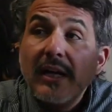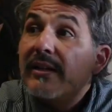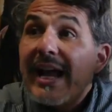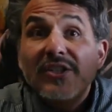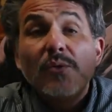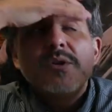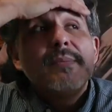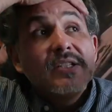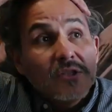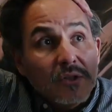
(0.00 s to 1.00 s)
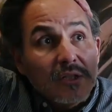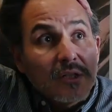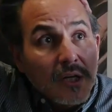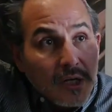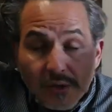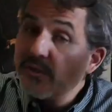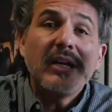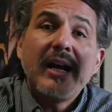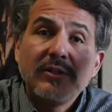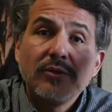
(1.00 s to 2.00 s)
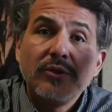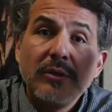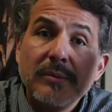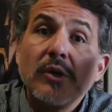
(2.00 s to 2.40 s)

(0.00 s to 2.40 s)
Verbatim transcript: And actually, one of my students, who's not a high school student,